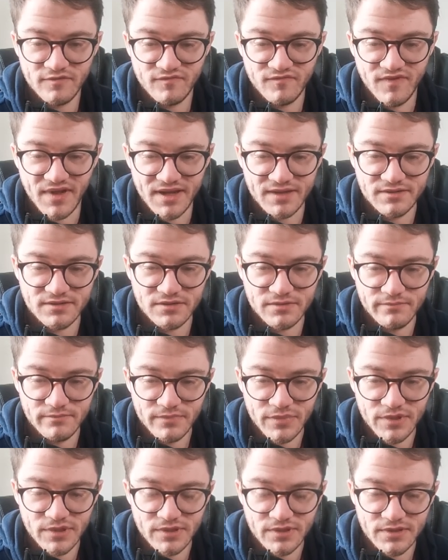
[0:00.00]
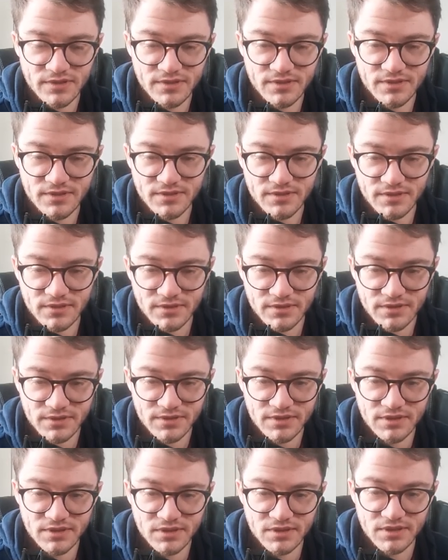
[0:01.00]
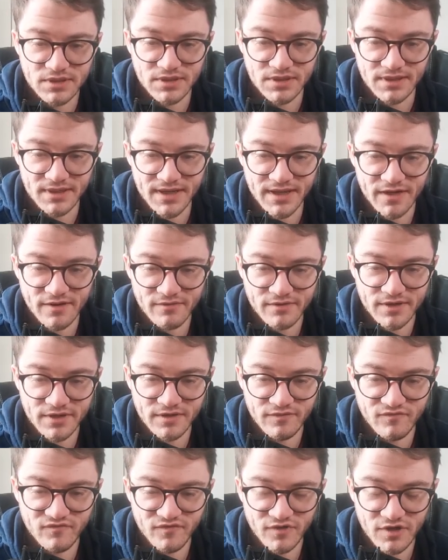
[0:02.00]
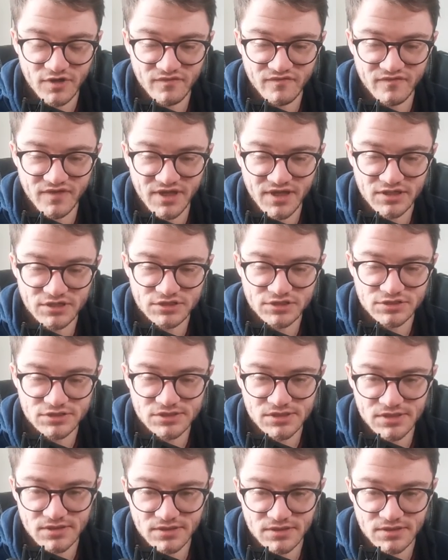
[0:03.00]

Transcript: Phantom, Galarian Farfetch'd.